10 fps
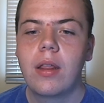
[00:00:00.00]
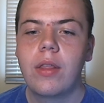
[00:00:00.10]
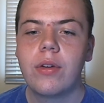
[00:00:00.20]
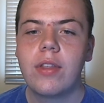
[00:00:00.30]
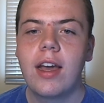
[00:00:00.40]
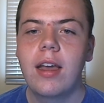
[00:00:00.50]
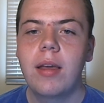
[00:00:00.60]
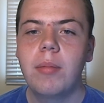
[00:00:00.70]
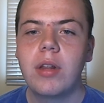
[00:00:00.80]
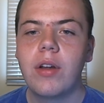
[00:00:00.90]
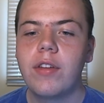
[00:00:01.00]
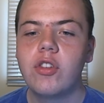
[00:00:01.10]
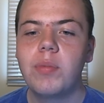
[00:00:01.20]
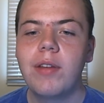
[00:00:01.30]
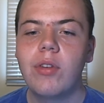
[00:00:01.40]
Their time, you know, they've
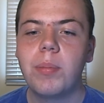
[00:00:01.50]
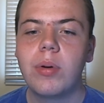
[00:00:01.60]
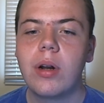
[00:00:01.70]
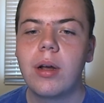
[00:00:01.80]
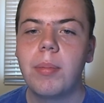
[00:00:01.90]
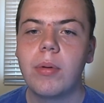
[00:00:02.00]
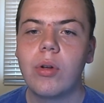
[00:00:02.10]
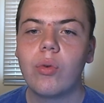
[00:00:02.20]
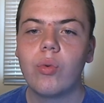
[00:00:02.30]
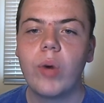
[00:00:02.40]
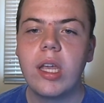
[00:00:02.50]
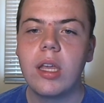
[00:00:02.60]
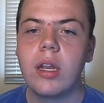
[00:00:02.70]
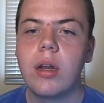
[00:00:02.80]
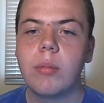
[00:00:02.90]
just been able to put up
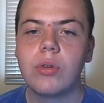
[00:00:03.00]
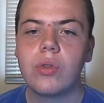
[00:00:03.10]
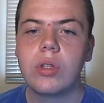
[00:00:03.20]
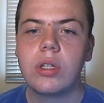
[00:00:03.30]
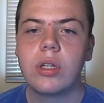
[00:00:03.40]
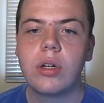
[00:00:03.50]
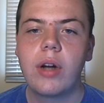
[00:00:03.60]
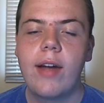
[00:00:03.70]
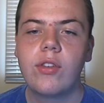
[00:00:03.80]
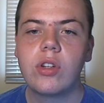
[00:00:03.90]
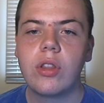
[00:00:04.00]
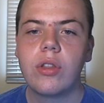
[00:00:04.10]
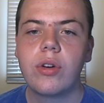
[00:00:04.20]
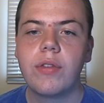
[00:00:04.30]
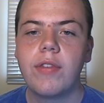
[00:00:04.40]
great numbers this year, averaging
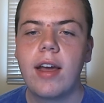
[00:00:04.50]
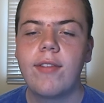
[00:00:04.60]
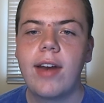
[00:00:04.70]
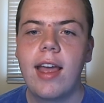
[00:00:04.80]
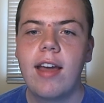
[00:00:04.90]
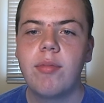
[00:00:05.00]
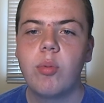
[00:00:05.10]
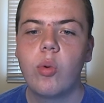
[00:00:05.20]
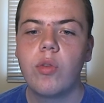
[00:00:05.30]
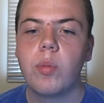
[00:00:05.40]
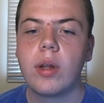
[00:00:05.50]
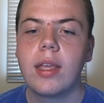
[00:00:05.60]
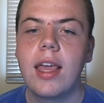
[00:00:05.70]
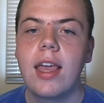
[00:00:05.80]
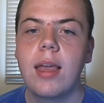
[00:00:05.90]
35.5 points per
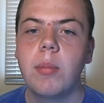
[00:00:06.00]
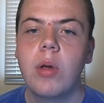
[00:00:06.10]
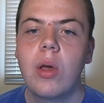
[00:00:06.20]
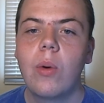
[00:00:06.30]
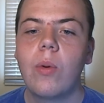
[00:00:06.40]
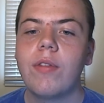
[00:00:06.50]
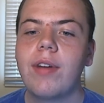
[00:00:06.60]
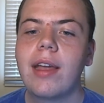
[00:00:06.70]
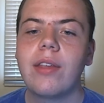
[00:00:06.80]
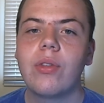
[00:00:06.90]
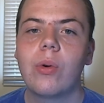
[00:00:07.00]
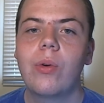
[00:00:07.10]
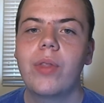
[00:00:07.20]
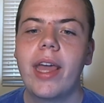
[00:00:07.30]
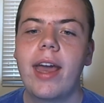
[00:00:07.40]
game, while the Vikings are
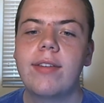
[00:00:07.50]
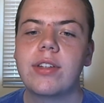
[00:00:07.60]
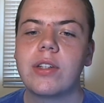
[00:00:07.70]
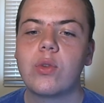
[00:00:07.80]
only averaging